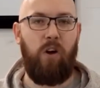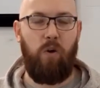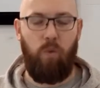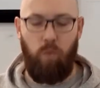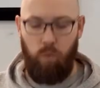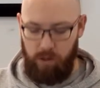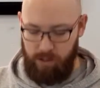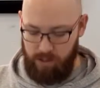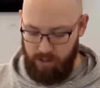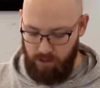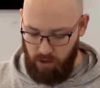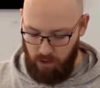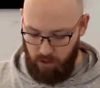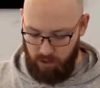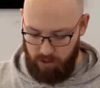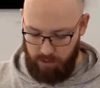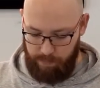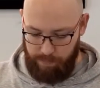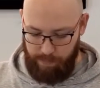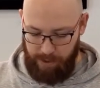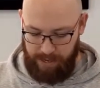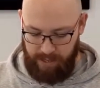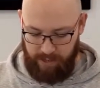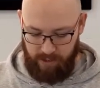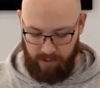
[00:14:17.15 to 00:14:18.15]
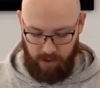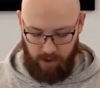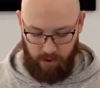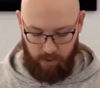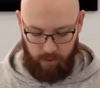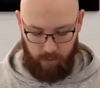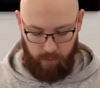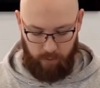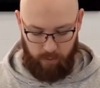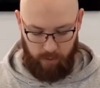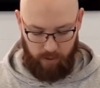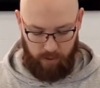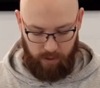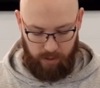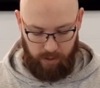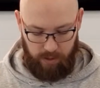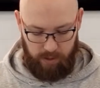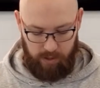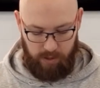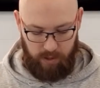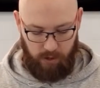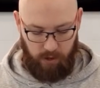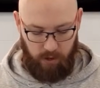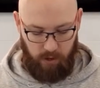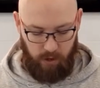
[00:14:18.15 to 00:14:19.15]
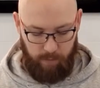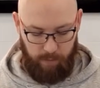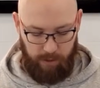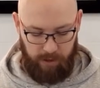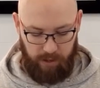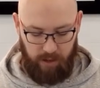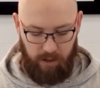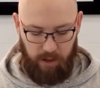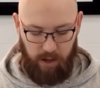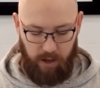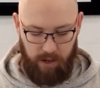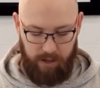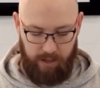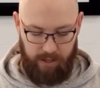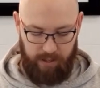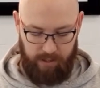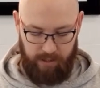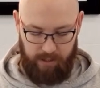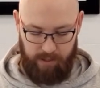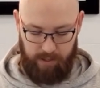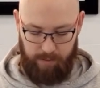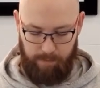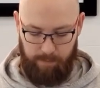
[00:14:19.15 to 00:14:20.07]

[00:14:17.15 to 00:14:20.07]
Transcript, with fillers: was not made known to humankind.